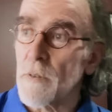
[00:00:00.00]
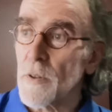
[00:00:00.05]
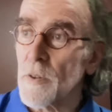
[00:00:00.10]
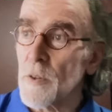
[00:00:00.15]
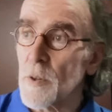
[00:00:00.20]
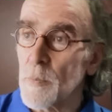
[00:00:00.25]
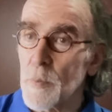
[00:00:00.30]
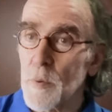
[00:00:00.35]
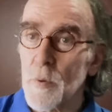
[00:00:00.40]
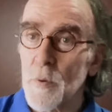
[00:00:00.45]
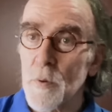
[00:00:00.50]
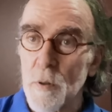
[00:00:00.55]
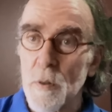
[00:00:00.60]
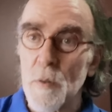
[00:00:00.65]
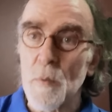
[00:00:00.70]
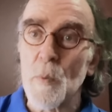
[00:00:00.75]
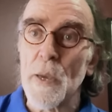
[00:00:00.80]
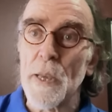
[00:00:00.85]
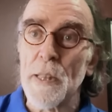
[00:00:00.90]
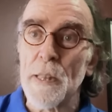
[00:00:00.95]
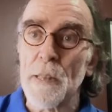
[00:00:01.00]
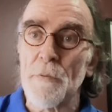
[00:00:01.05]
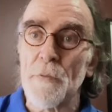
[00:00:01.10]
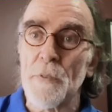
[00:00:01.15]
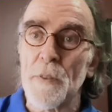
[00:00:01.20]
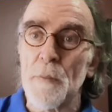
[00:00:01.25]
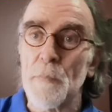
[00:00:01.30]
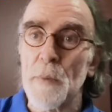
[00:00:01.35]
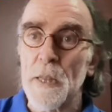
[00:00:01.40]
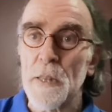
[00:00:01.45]
on the borders waiting
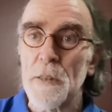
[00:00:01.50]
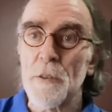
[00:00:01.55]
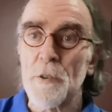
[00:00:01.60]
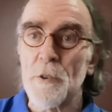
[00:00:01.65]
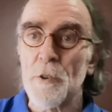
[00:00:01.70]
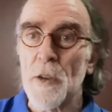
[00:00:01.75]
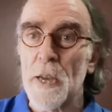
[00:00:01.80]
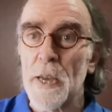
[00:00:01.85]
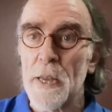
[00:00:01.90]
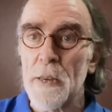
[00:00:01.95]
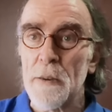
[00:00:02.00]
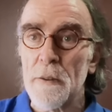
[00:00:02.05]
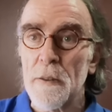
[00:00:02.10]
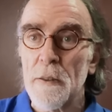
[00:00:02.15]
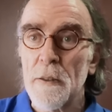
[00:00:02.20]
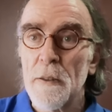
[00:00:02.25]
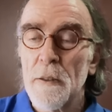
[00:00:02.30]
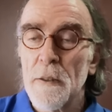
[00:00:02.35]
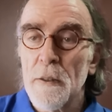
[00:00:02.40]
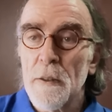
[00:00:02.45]
for the mud to dry, and